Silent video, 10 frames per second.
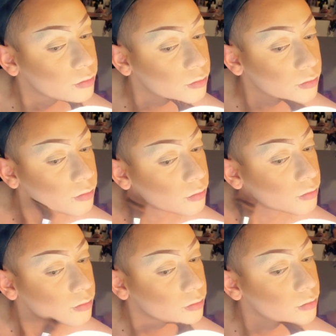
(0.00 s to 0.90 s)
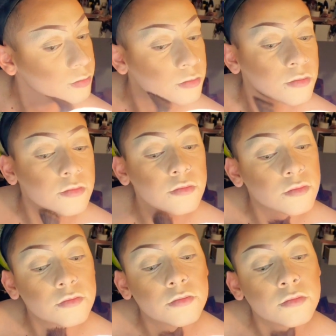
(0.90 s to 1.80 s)
all over your cream contour
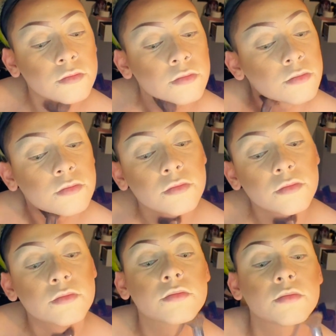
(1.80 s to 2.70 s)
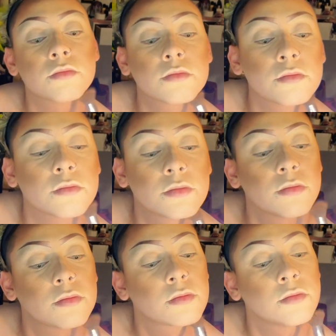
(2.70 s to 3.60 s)
so it is
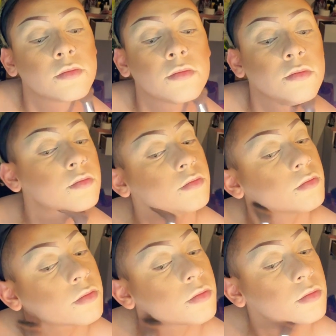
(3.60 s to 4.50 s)
darkened a little more.